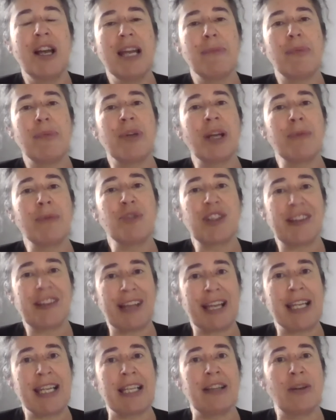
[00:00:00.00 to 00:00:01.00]
but I'm just
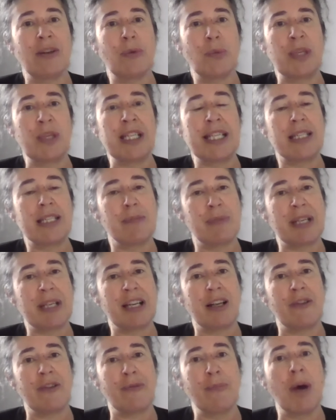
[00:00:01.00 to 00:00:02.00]
saying that we need to be
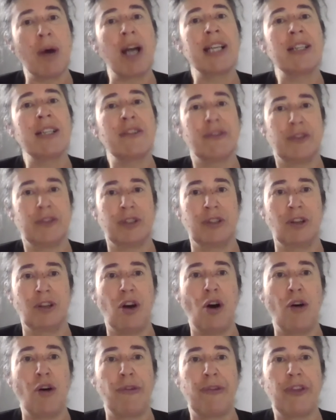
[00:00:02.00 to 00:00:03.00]
kind of mindful
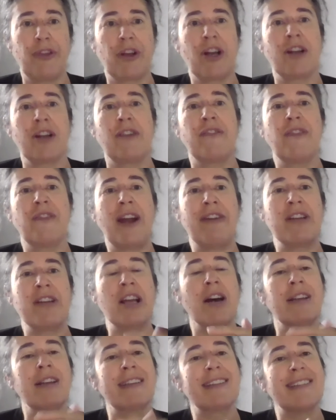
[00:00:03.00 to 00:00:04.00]
of the kind of very
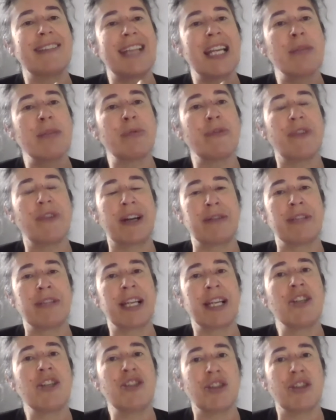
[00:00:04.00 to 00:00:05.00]
unstable
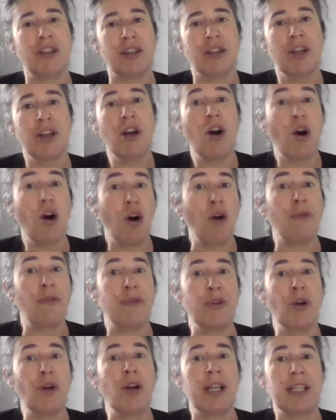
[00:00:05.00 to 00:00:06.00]
foundation of
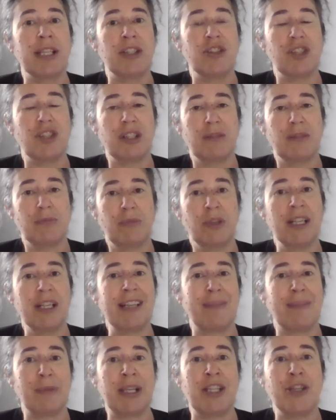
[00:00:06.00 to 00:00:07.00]
knowledge that
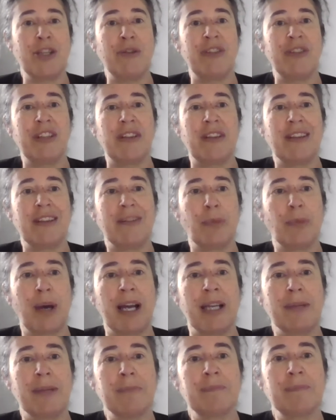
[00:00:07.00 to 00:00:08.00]
is being used in this way.